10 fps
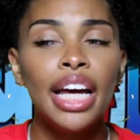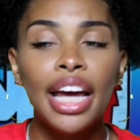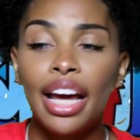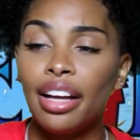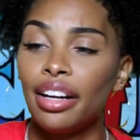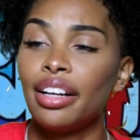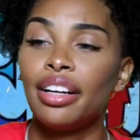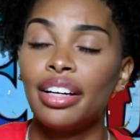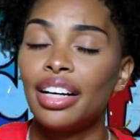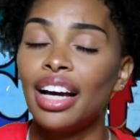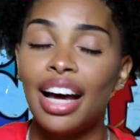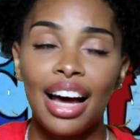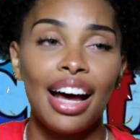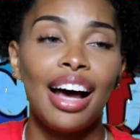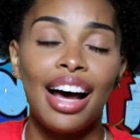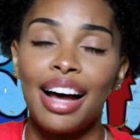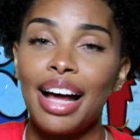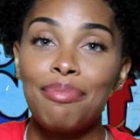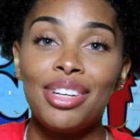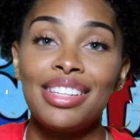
And I'm